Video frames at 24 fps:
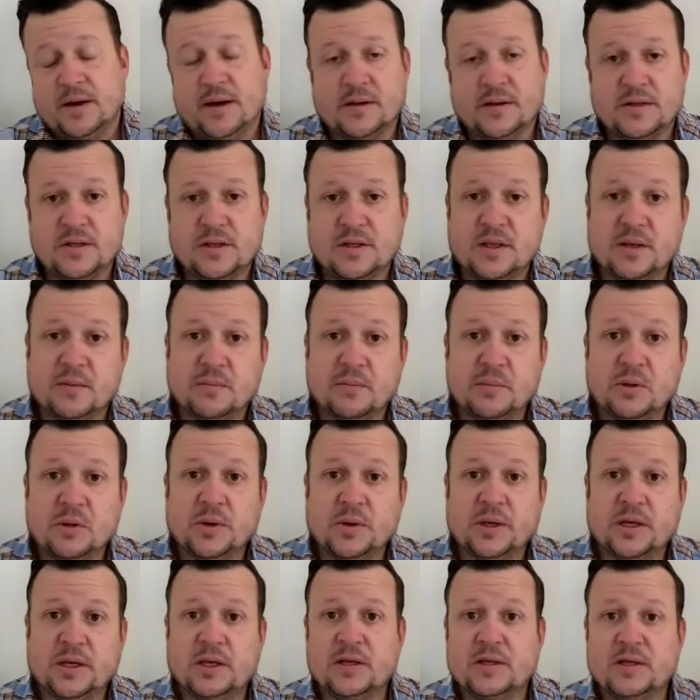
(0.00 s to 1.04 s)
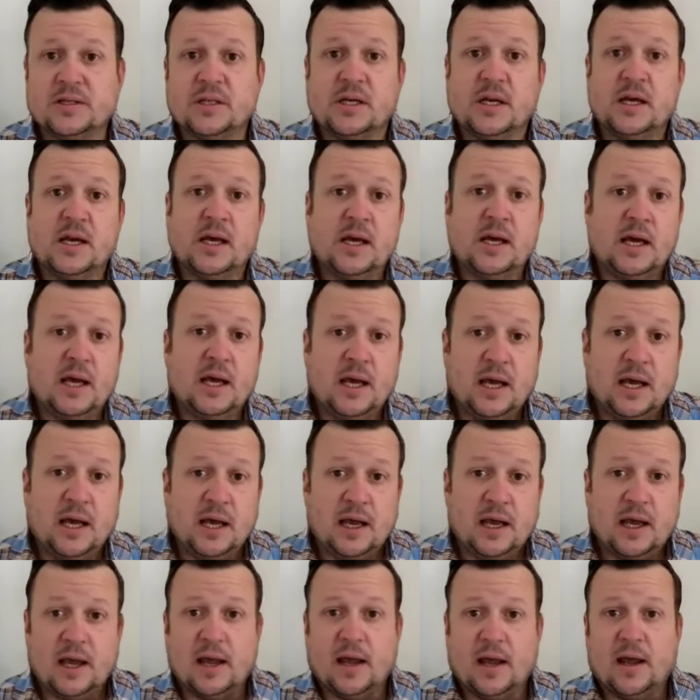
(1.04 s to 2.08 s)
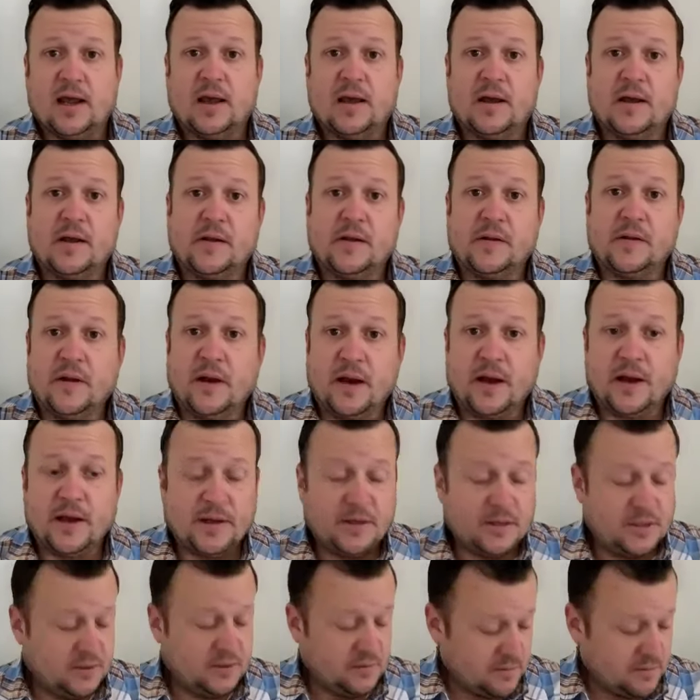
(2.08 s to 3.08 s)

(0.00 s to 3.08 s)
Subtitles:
to the employees. And I